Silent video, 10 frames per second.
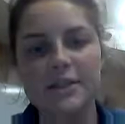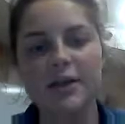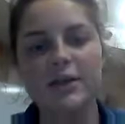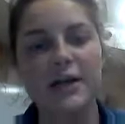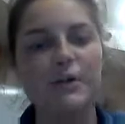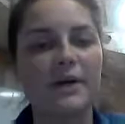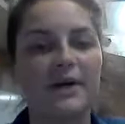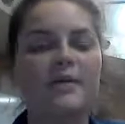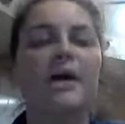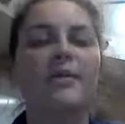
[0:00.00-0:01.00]
So like what I
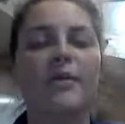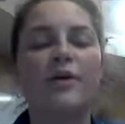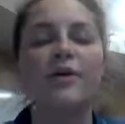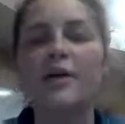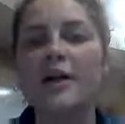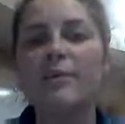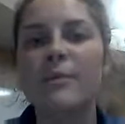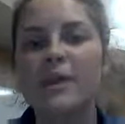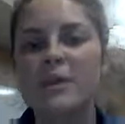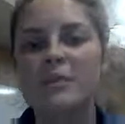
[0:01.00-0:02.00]
was talking about earlier,
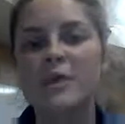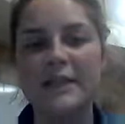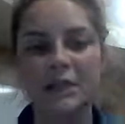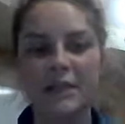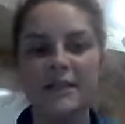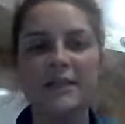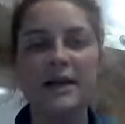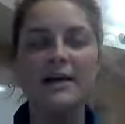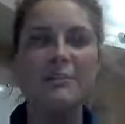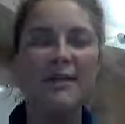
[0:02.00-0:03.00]
when the student is just
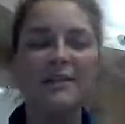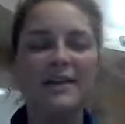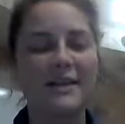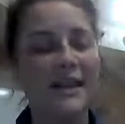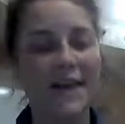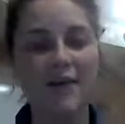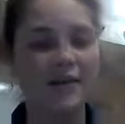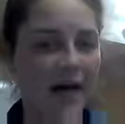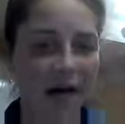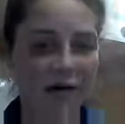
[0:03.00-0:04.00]
maybe thinking
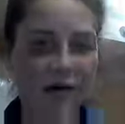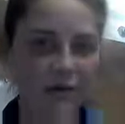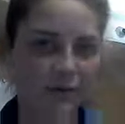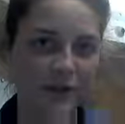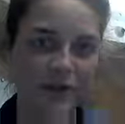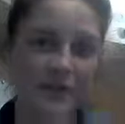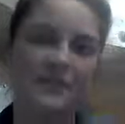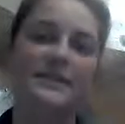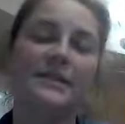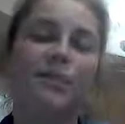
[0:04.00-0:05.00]
out loud, which
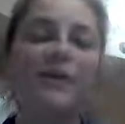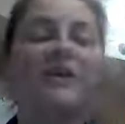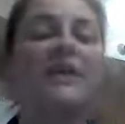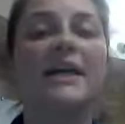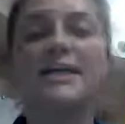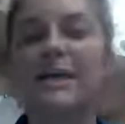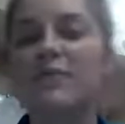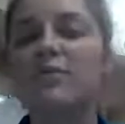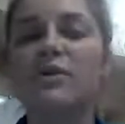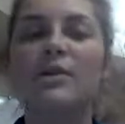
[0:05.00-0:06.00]
is perfectly
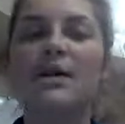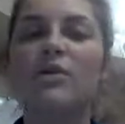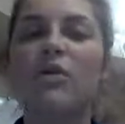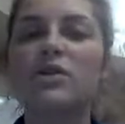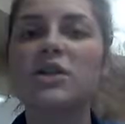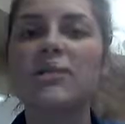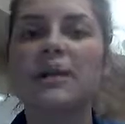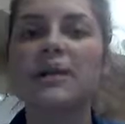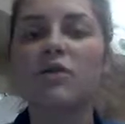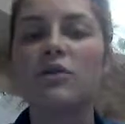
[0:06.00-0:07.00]
acceptable in their culture, but
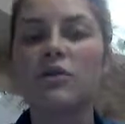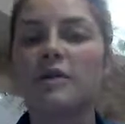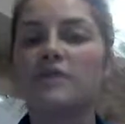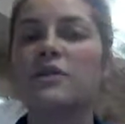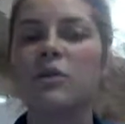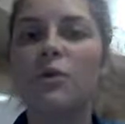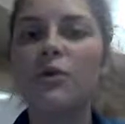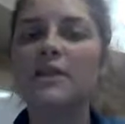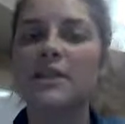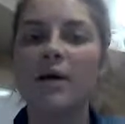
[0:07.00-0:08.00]
in the culture of a
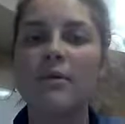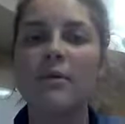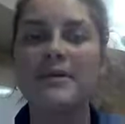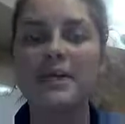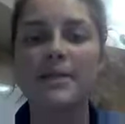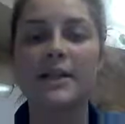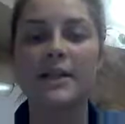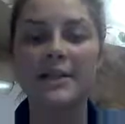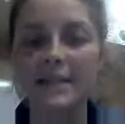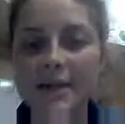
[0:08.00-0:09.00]
school, it's not what we
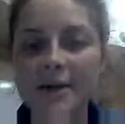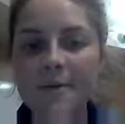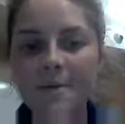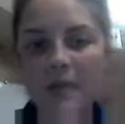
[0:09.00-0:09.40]
typically see.